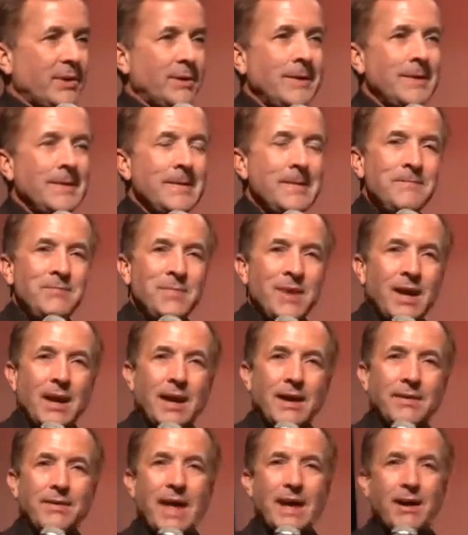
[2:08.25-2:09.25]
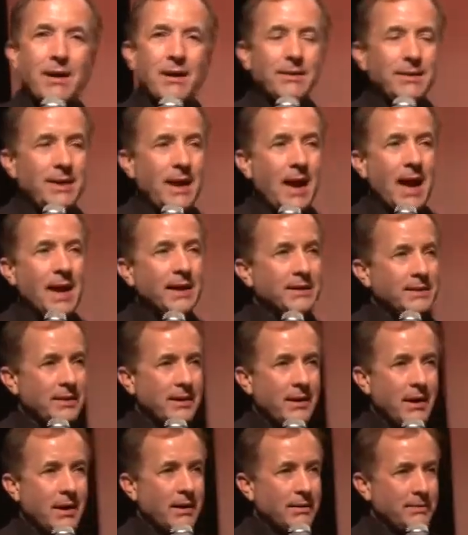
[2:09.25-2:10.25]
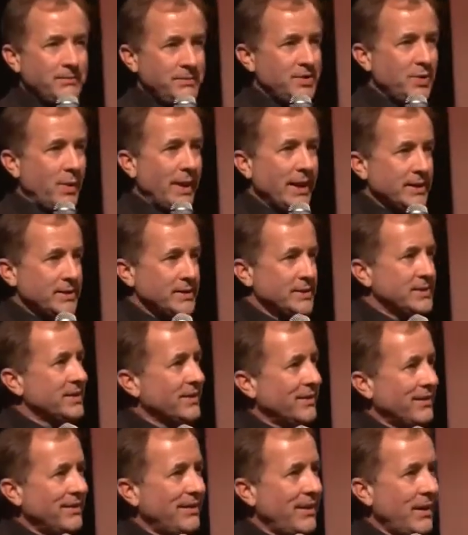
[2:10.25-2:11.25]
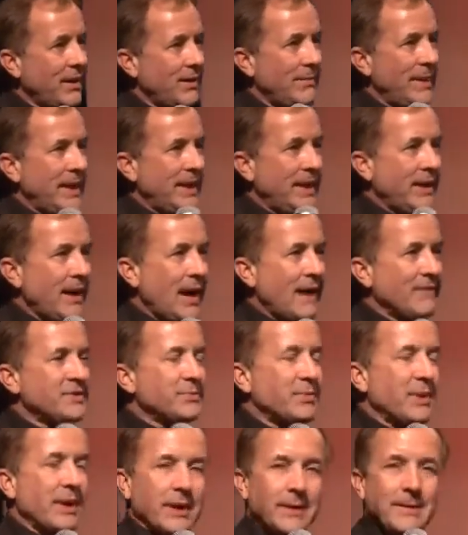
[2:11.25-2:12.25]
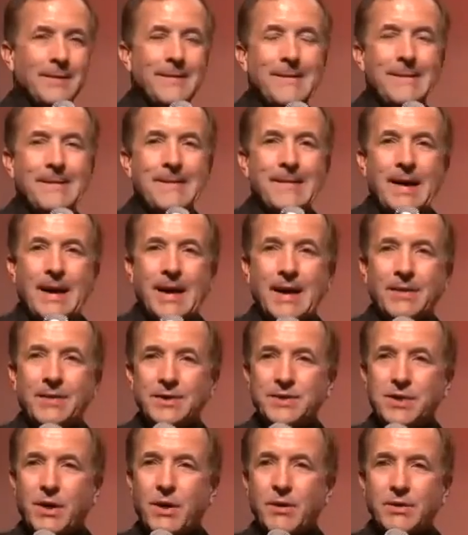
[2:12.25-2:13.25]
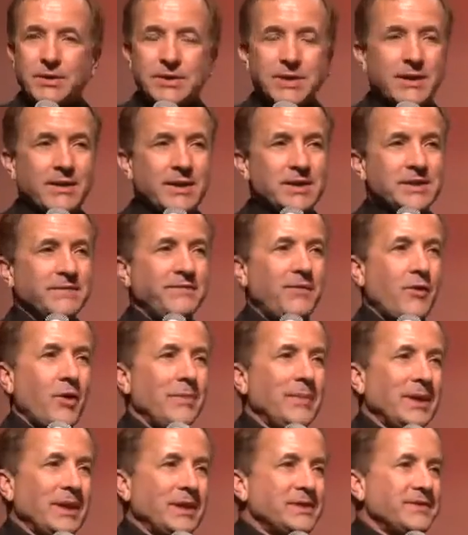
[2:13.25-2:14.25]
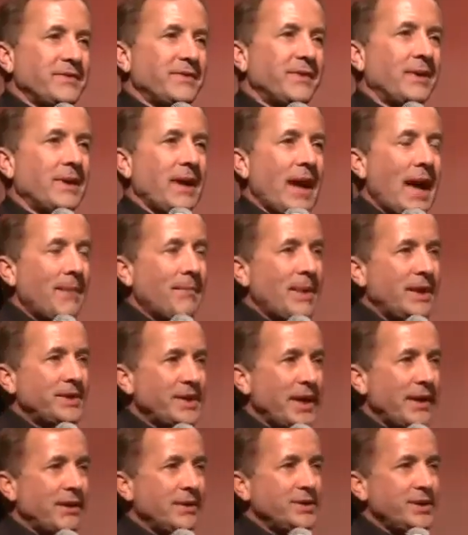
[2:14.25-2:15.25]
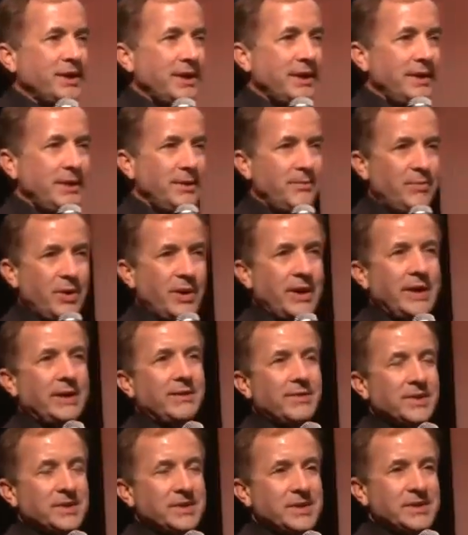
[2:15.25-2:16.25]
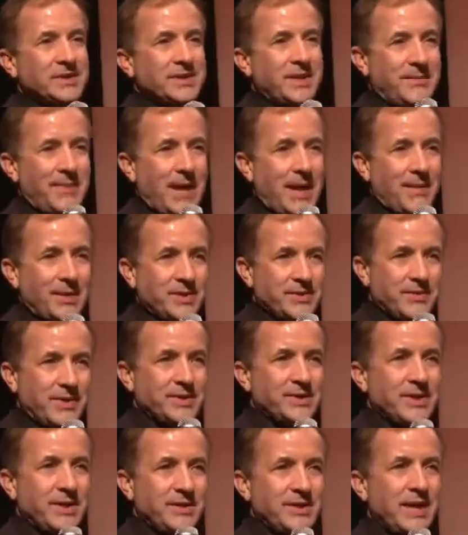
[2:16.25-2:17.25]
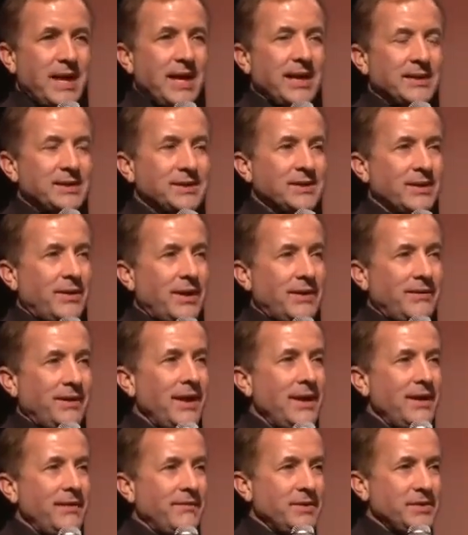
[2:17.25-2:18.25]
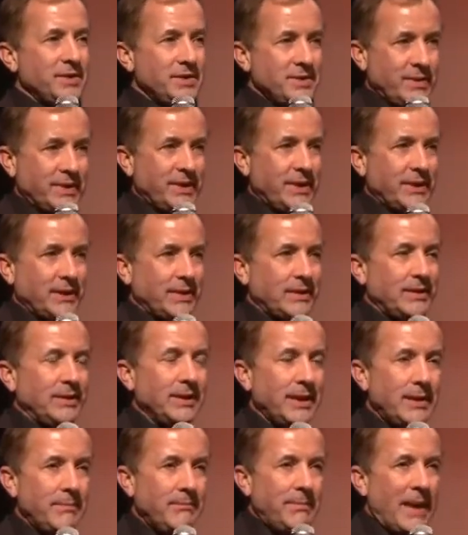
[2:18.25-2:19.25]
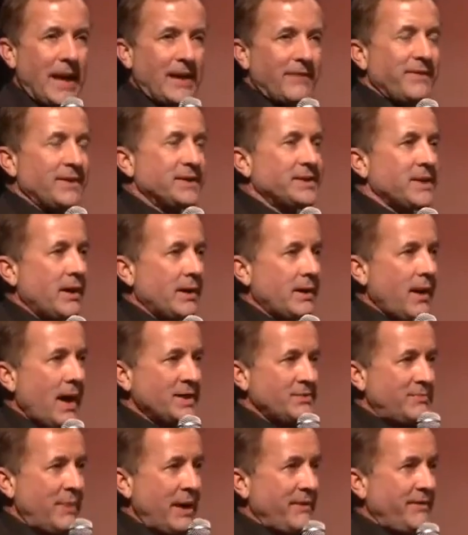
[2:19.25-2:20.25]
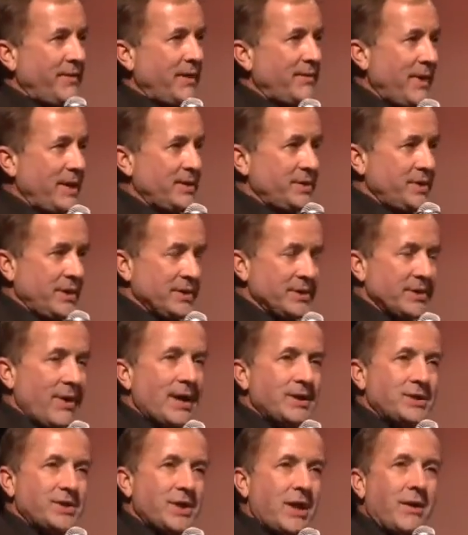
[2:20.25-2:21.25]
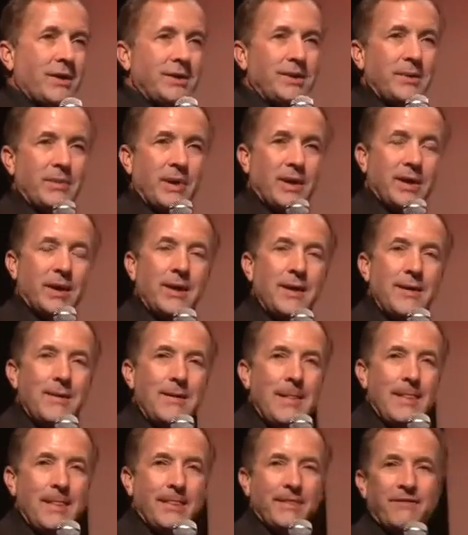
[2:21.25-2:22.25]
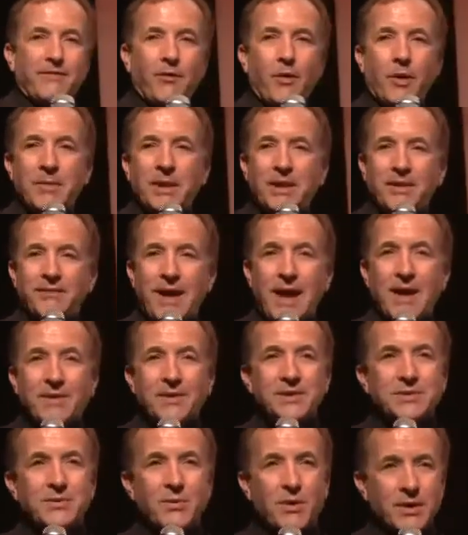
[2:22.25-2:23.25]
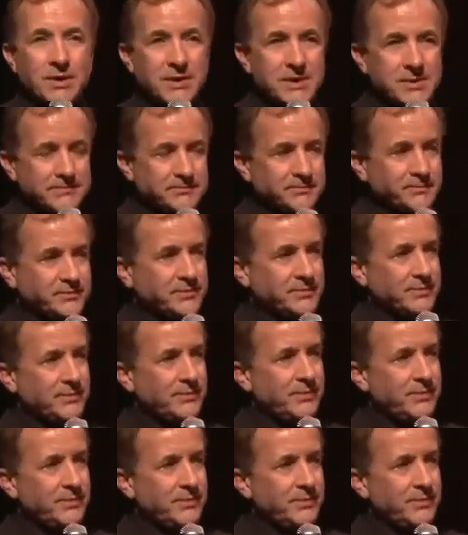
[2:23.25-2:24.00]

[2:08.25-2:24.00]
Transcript: people that are not our twins or our immediate offspring, there's a whole series of formulas for how much energy you put into a system, how much risk you take, and so on, versus what the benefits are, cost-benefit ratio. So I show in the book the formula of how this works